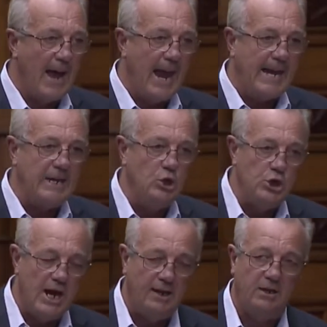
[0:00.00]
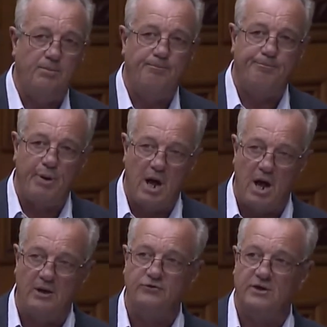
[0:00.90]
a net
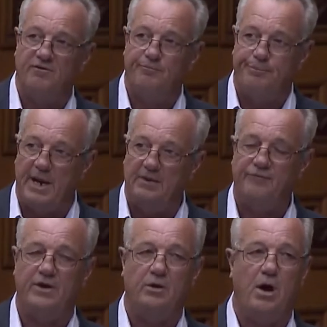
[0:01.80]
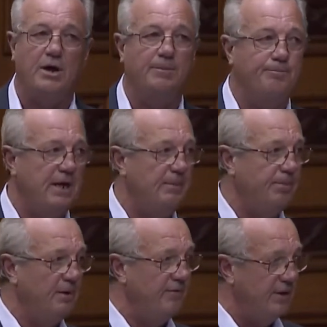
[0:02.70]
positive benefit on the
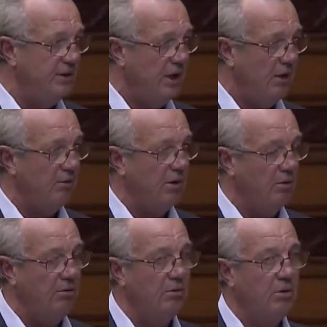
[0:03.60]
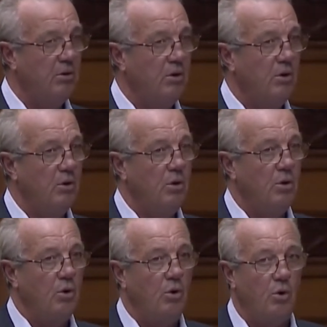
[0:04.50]
people of Ontario
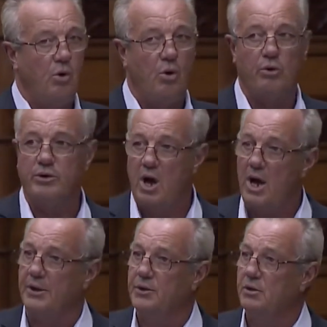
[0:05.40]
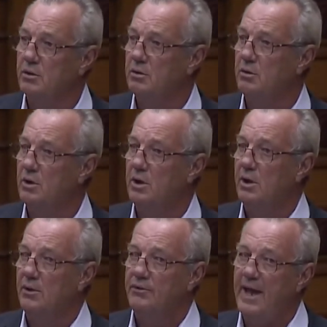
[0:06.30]
or not?
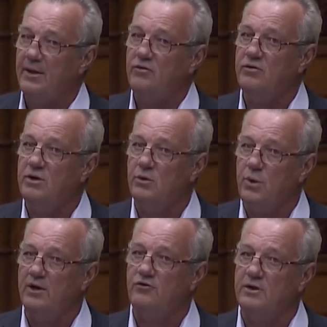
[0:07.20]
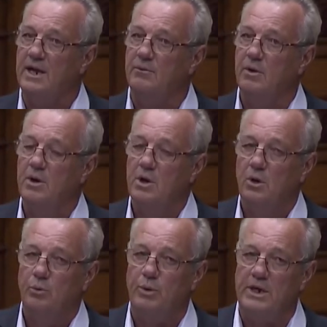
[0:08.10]
That's the question that
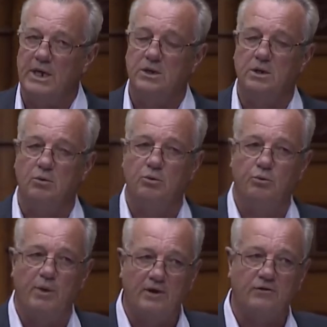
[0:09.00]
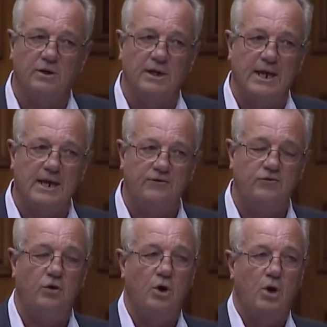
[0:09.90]
we need to wrestle. Is